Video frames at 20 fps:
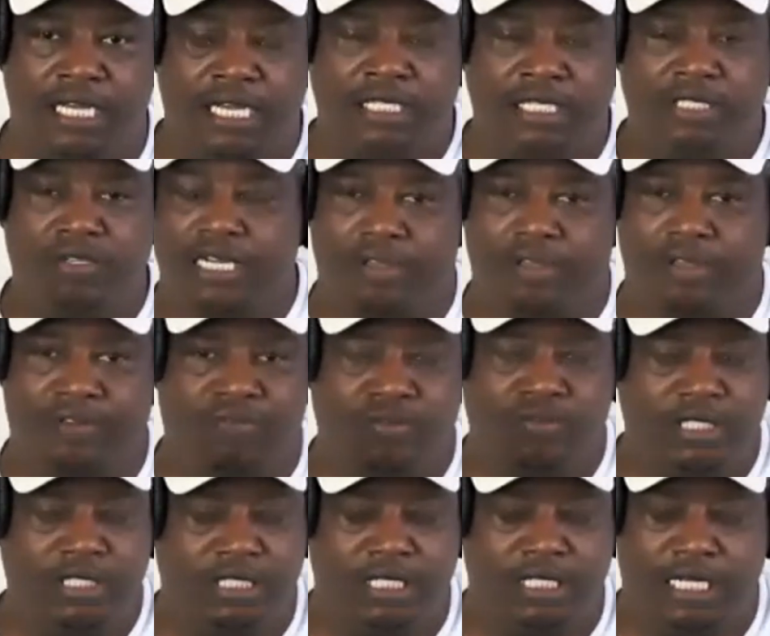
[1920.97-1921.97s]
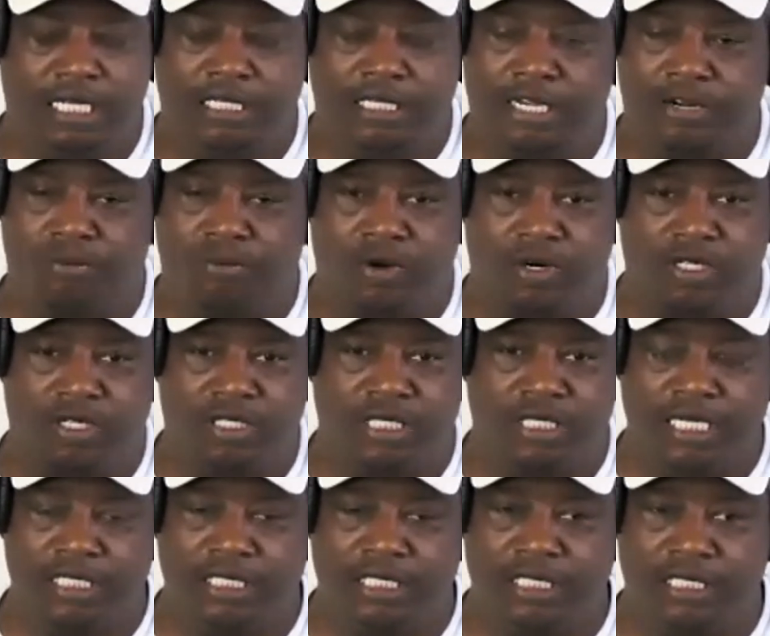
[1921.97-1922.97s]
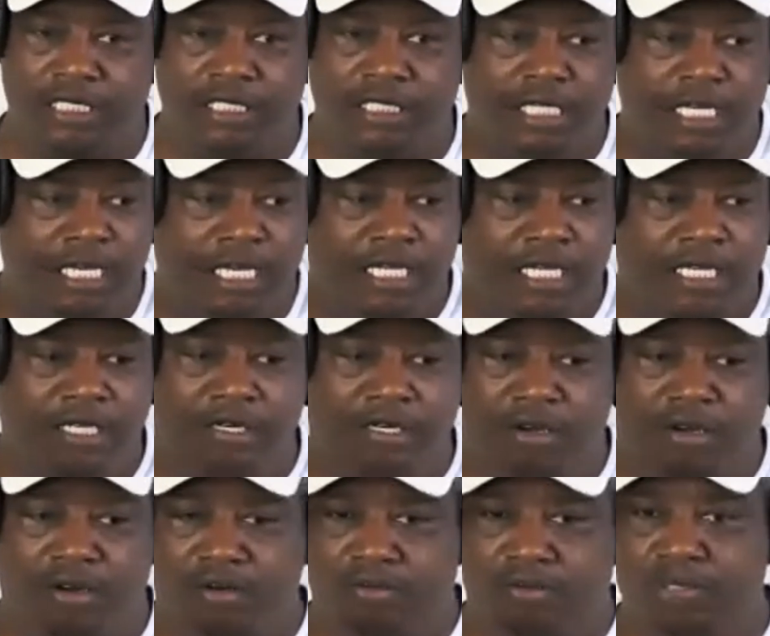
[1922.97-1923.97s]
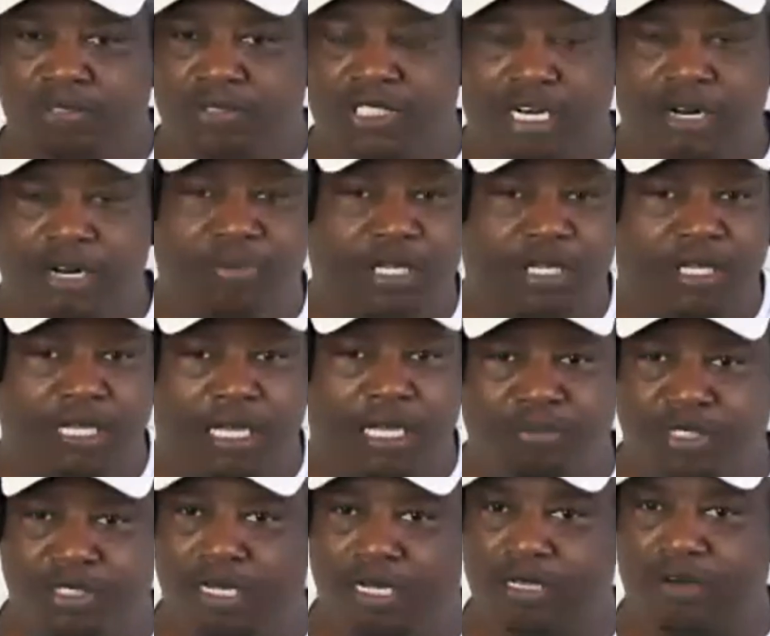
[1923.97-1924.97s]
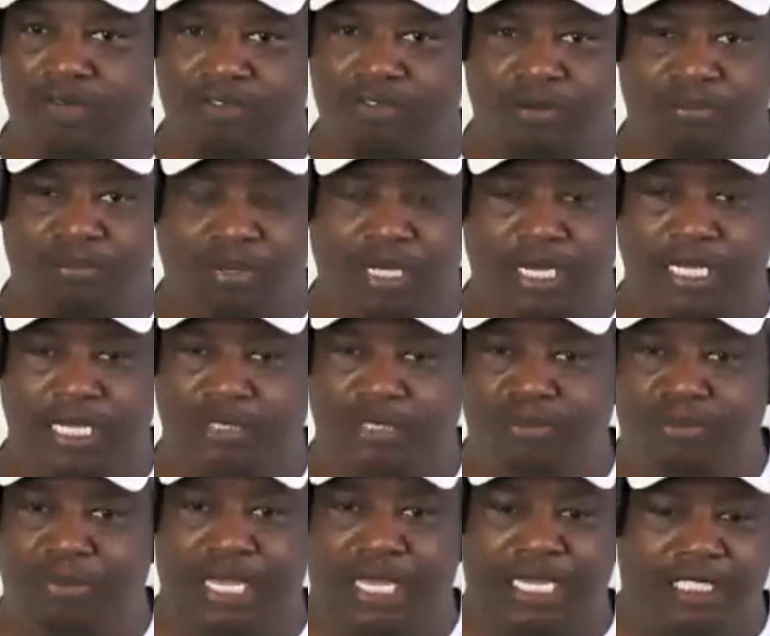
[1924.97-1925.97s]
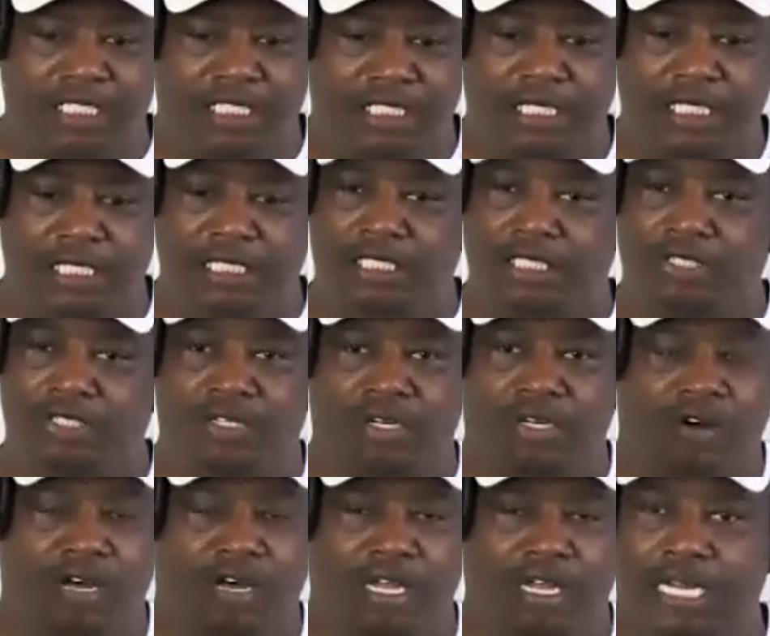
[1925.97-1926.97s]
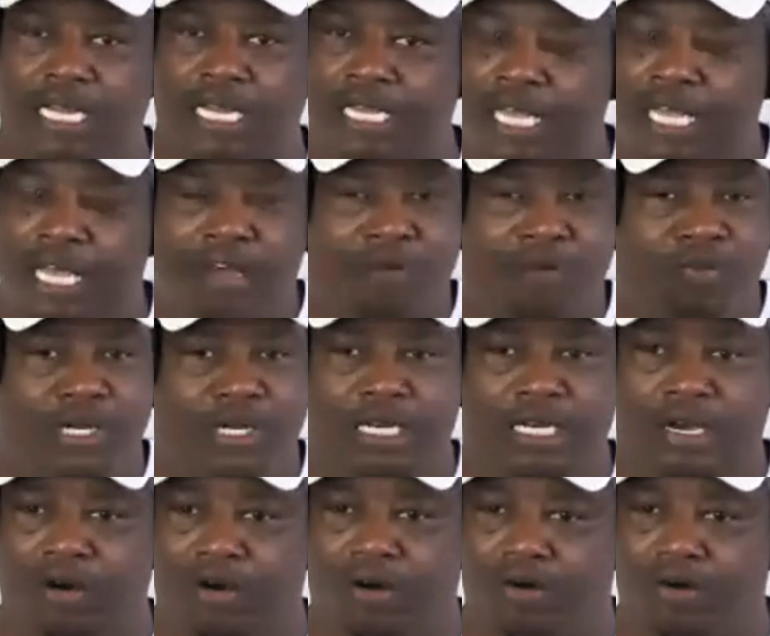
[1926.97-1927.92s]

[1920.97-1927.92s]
So if we see that their workstation is, Slurpee cups all over the place, bed sheets, all of that, we know